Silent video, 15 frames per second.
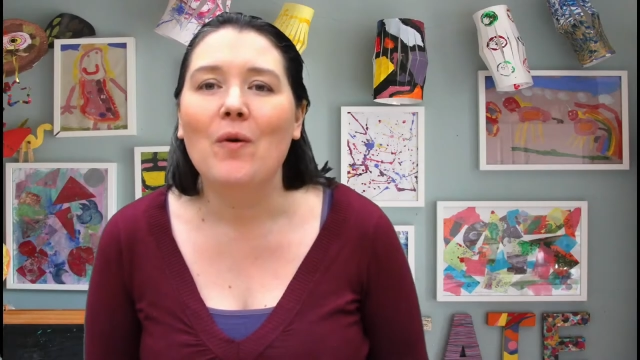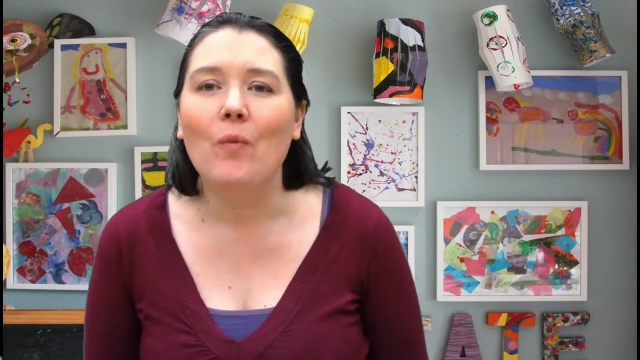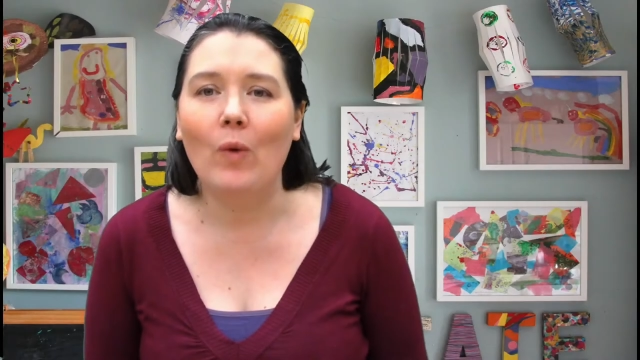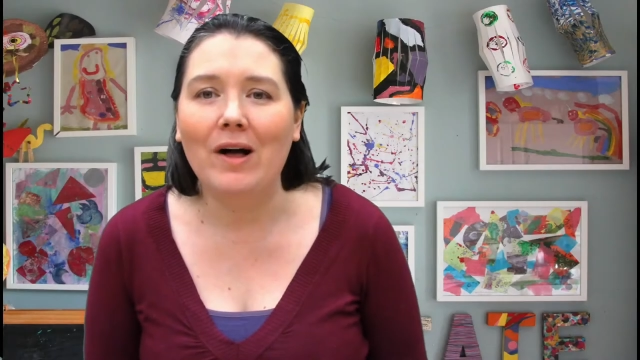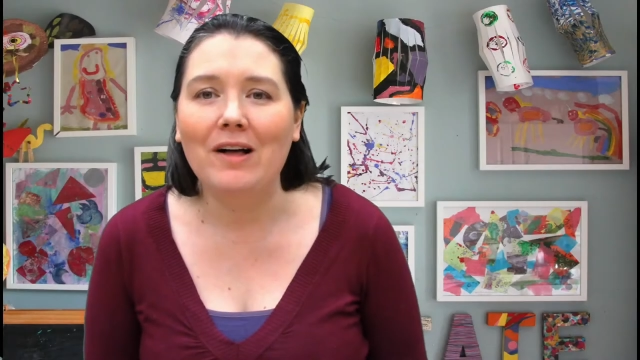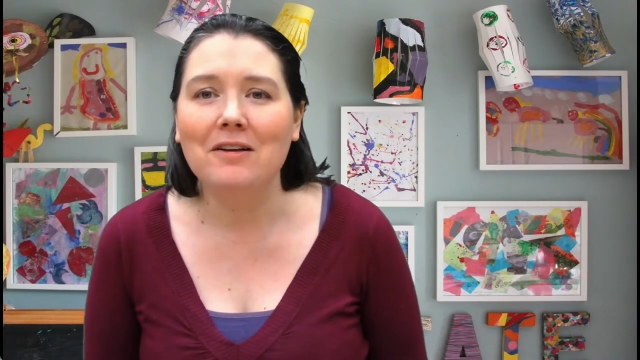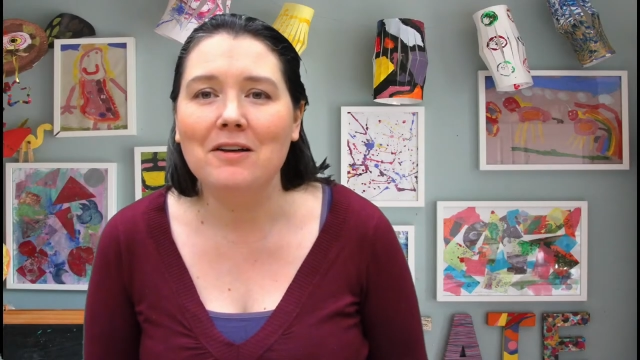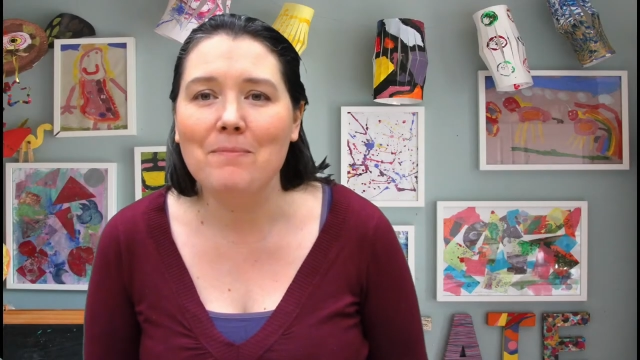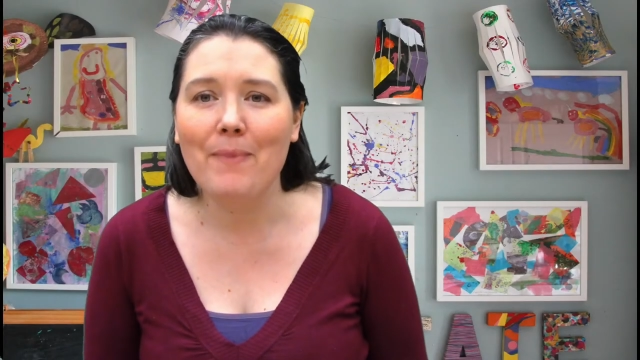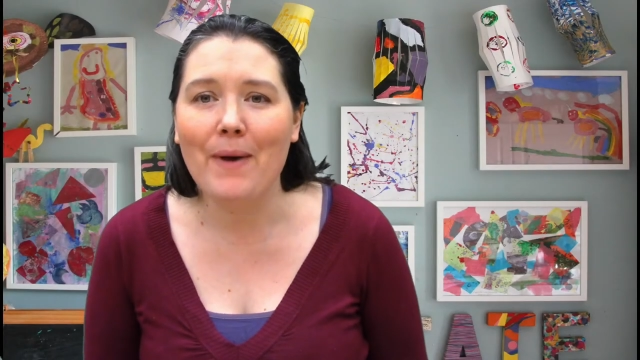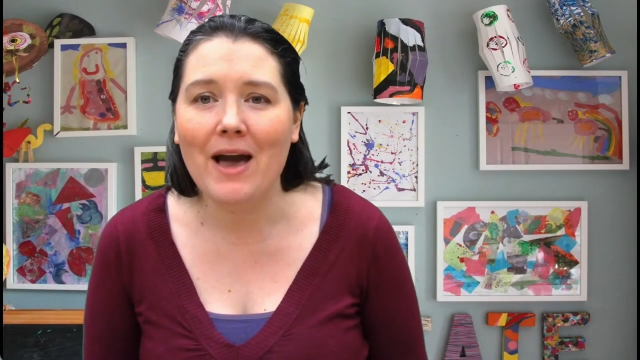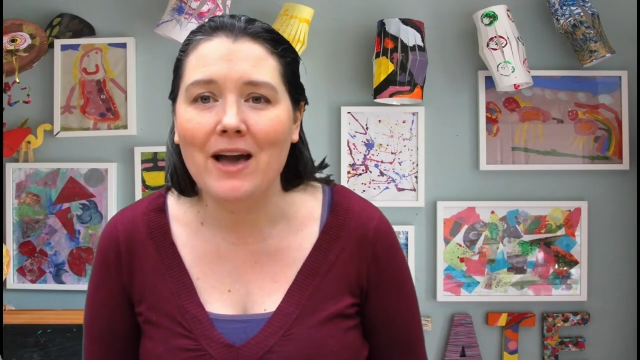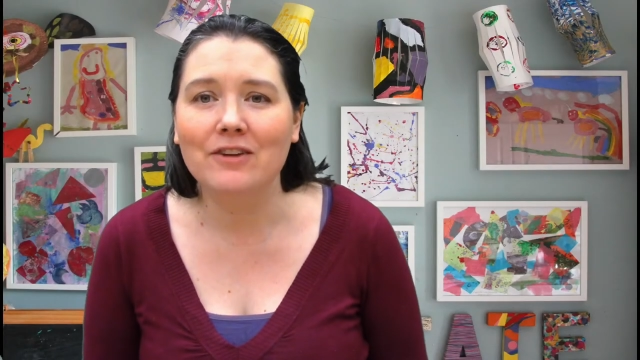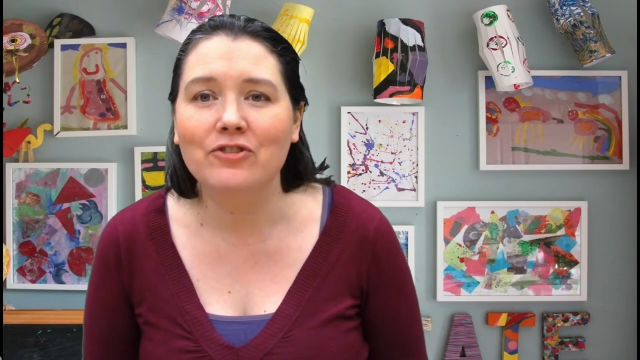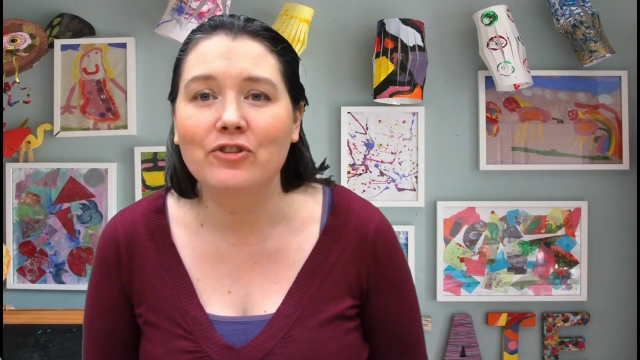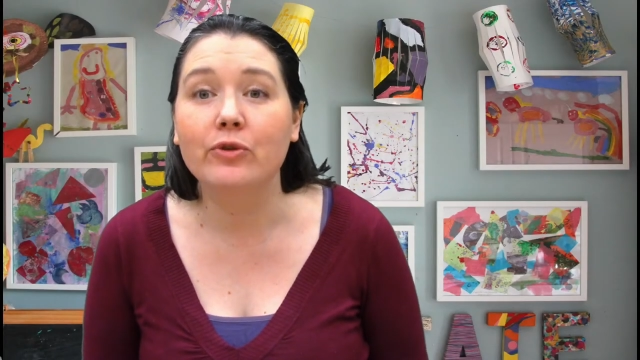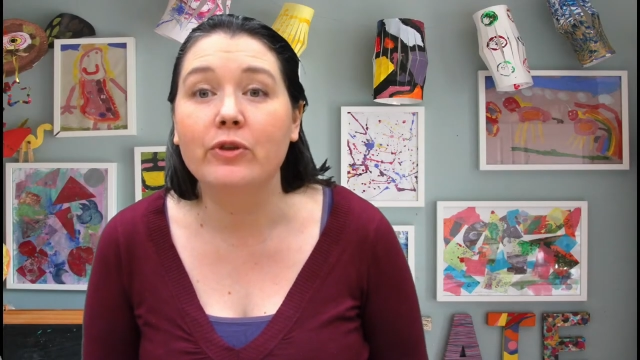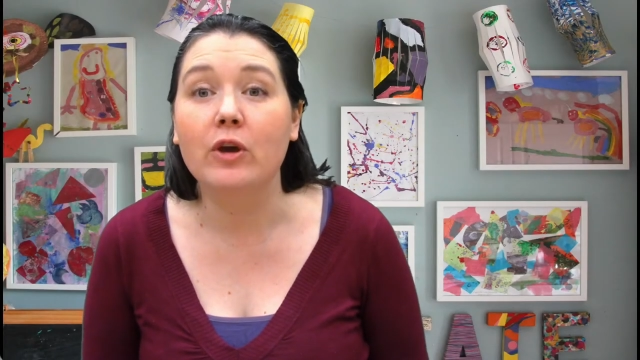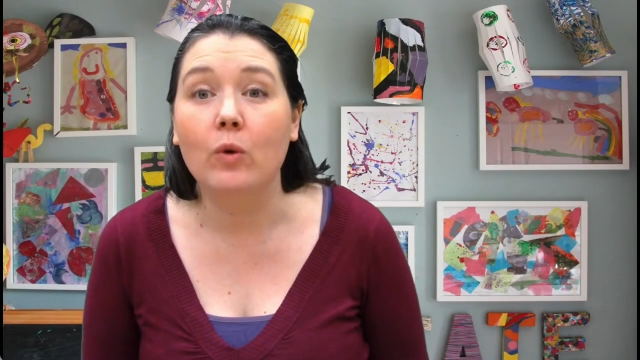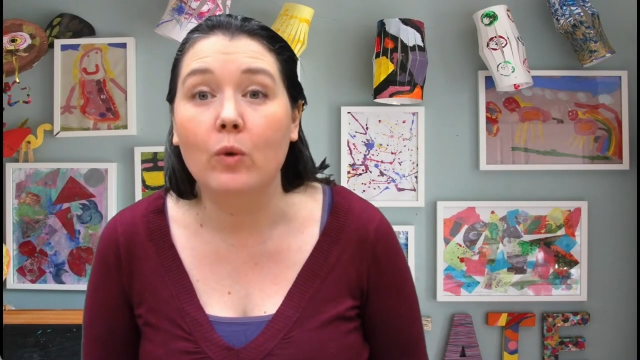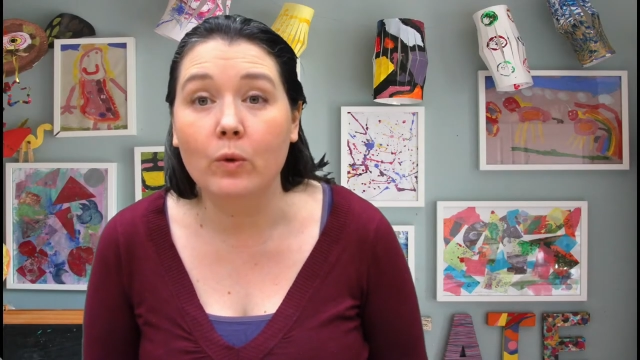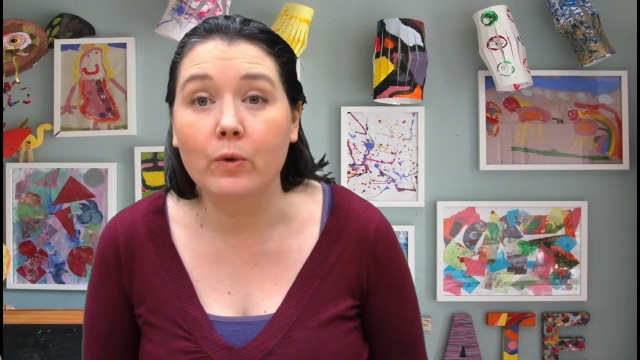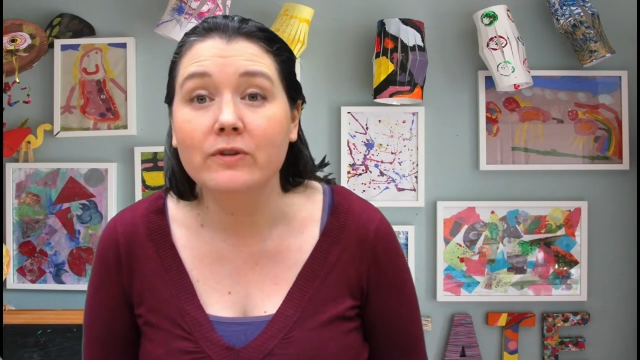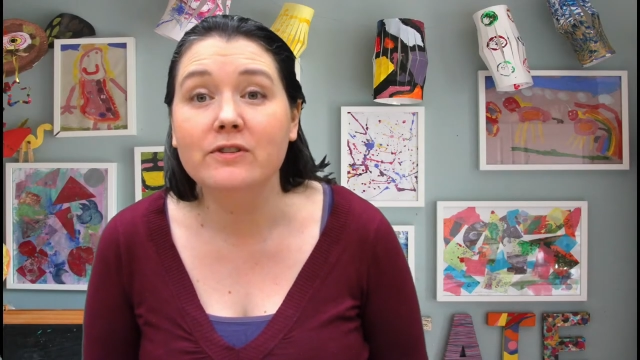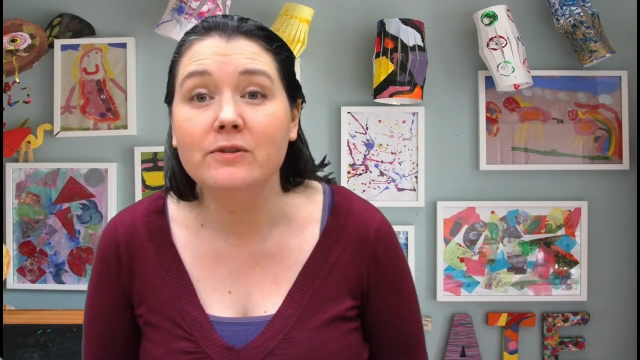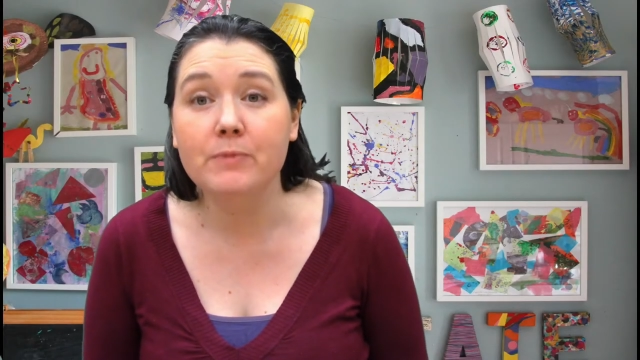Welcome back to the Olds